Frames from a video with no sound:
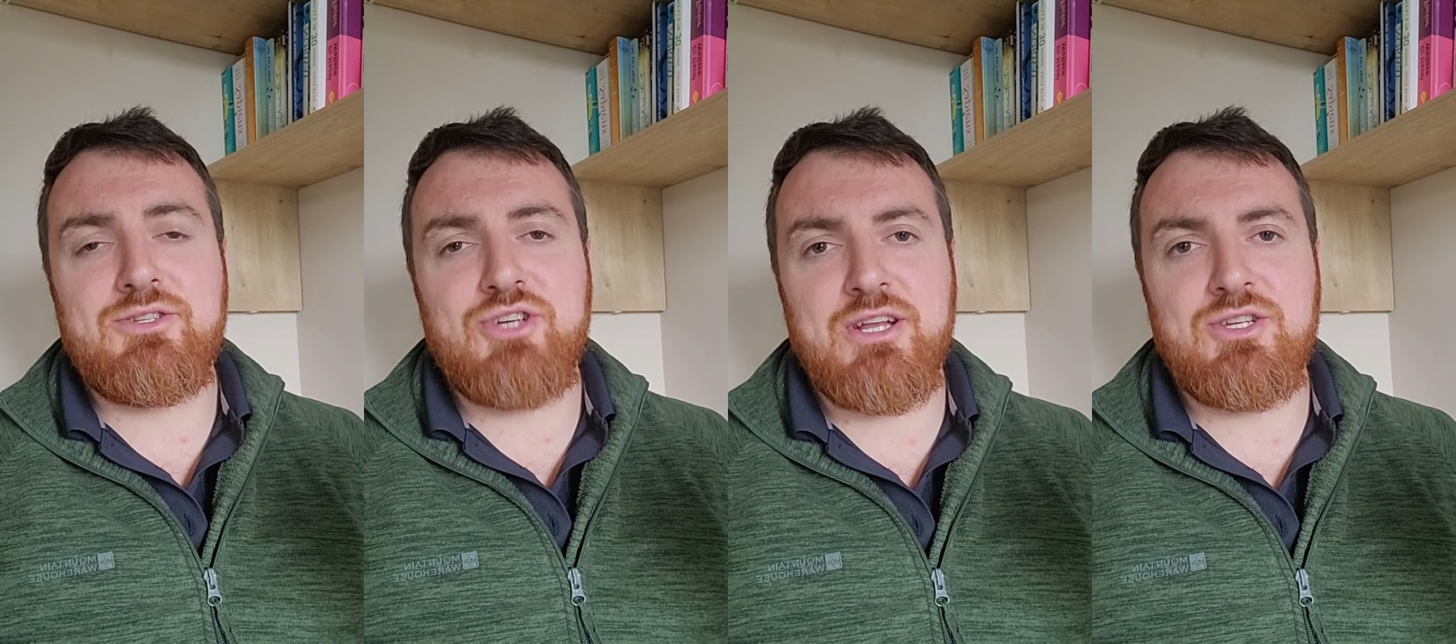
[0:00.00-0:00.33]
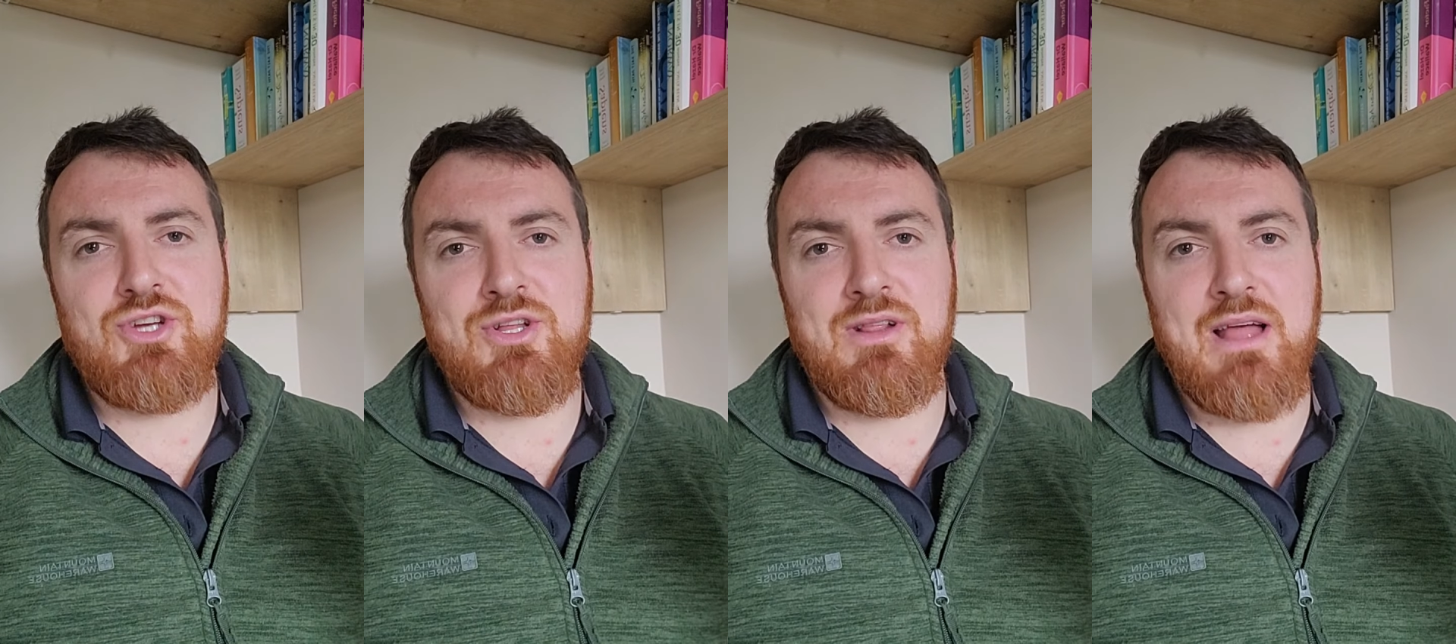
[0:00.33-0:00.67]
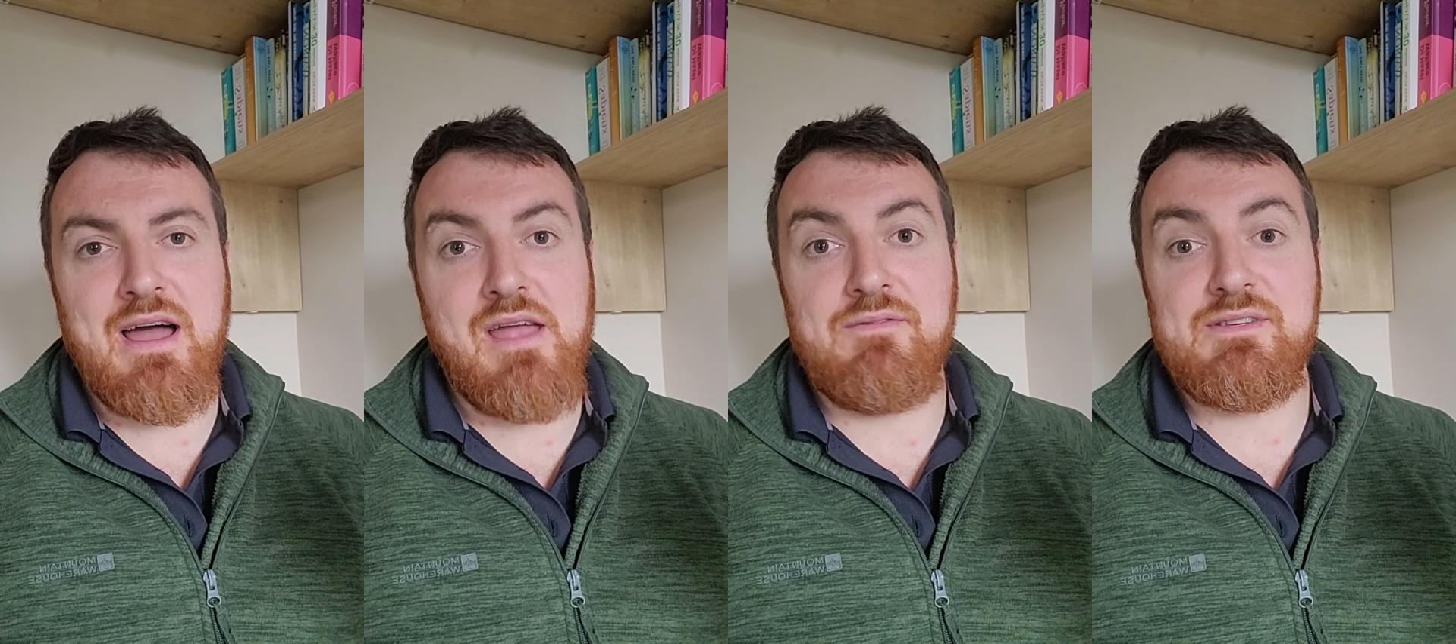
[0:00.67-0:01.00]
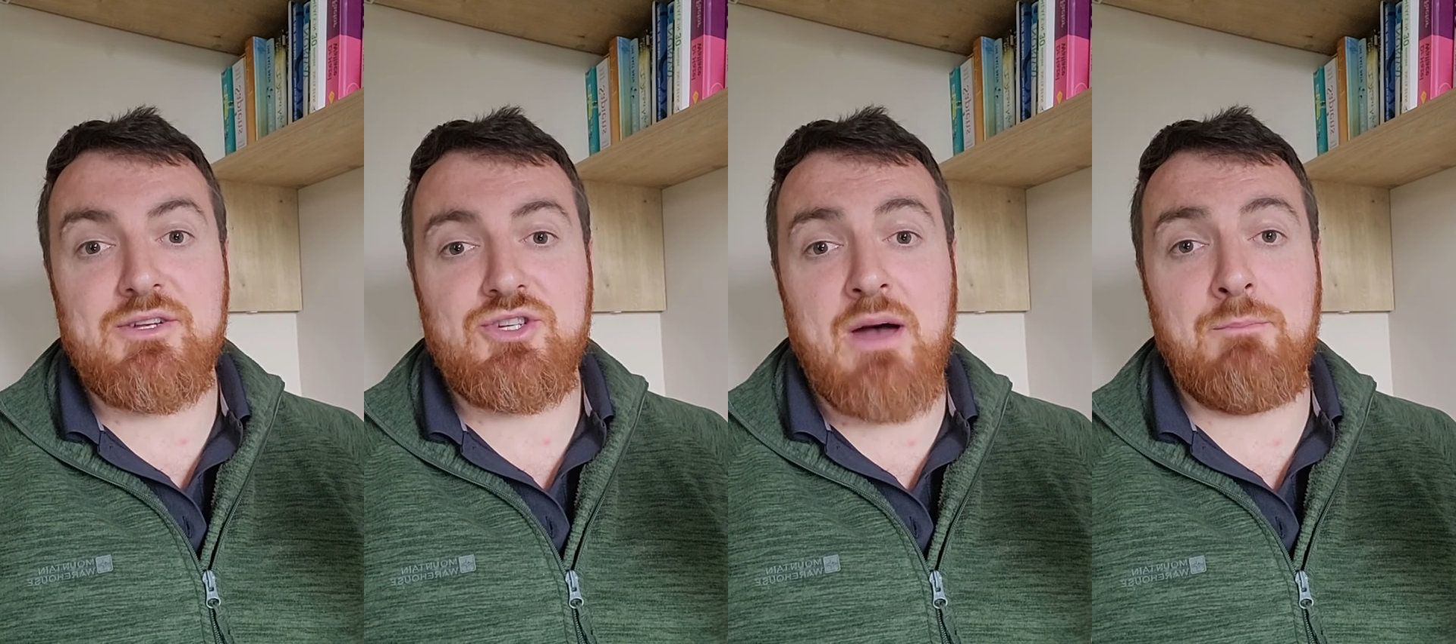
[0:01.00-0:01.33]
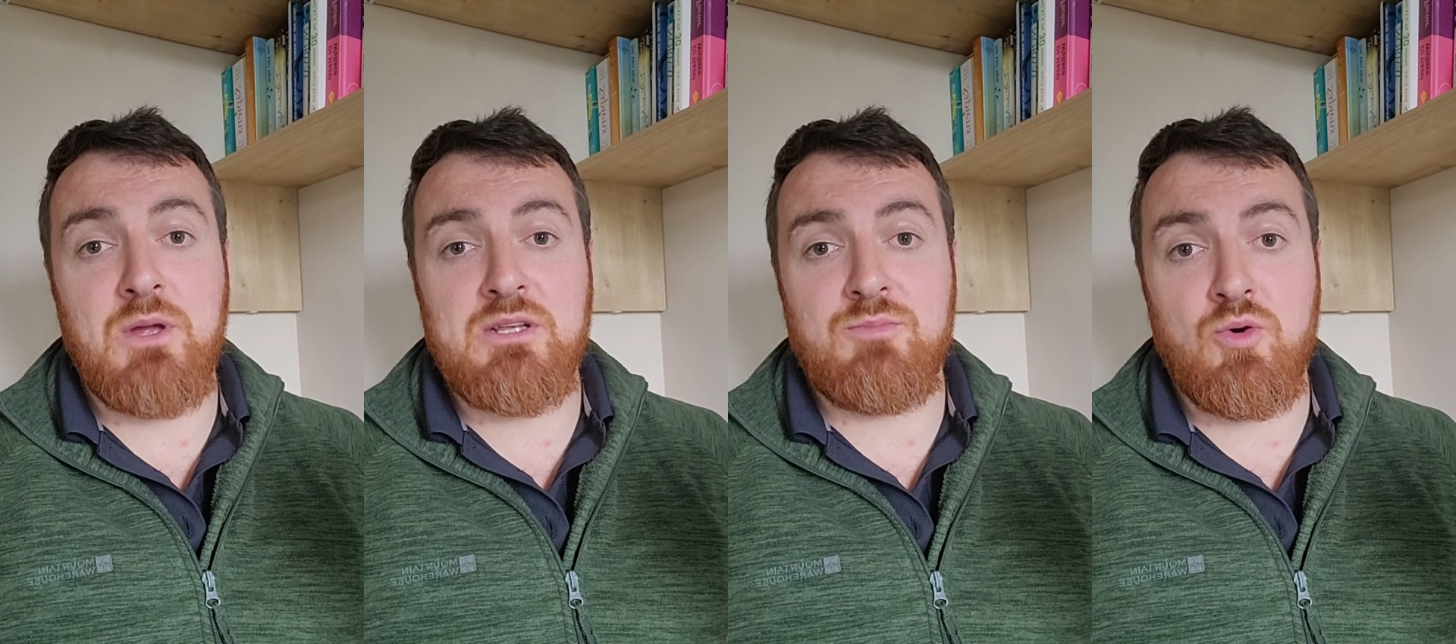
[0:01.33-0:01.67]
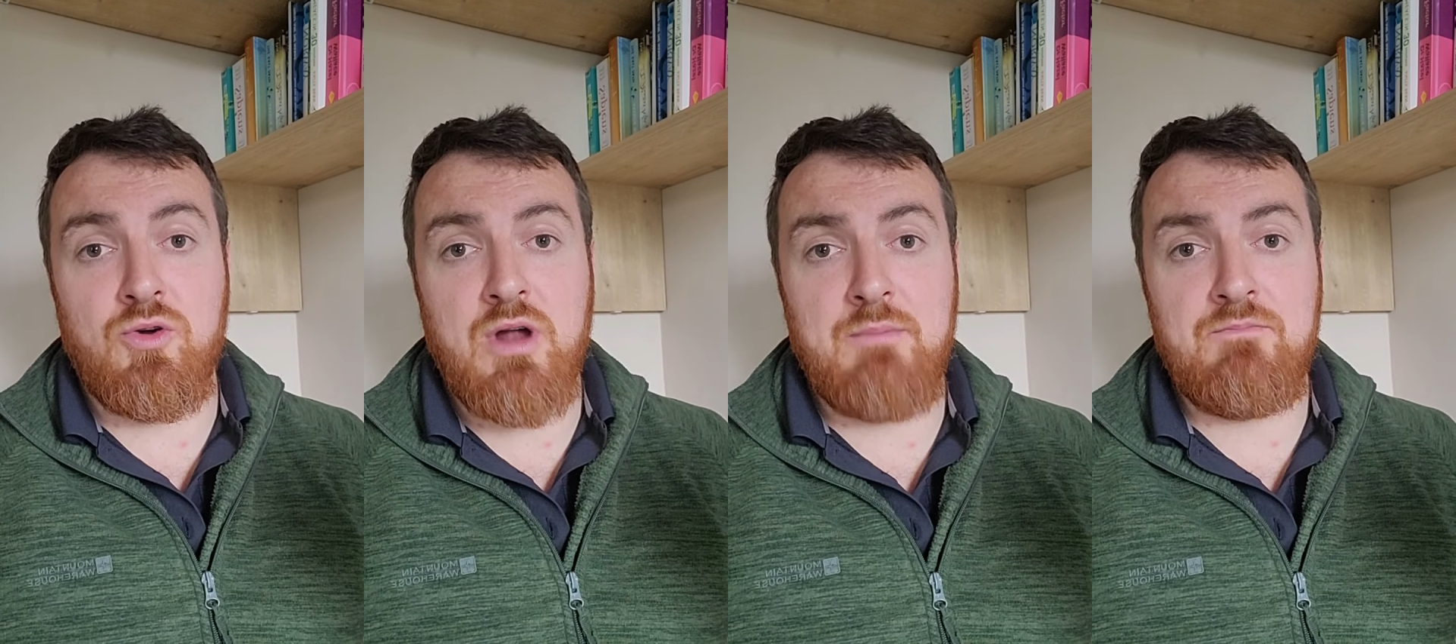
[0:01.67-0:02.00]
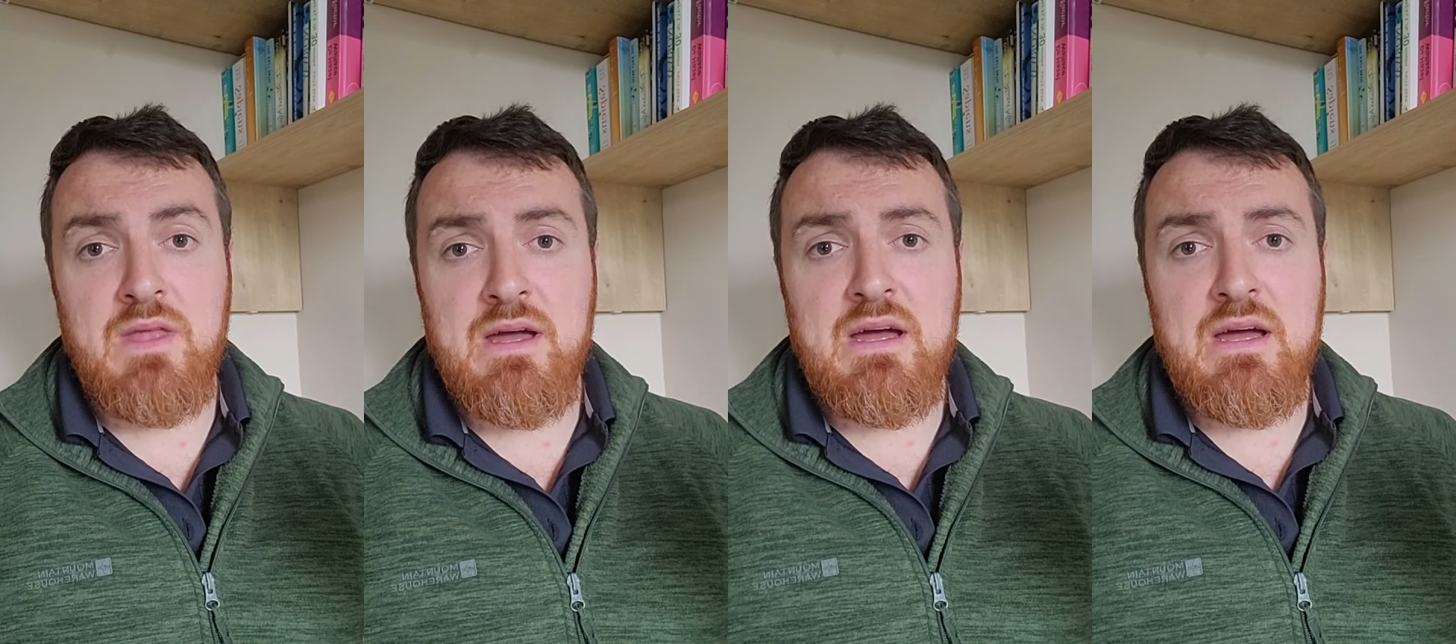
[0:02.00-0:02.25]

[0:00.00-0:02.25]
Changing Lives Champions programme.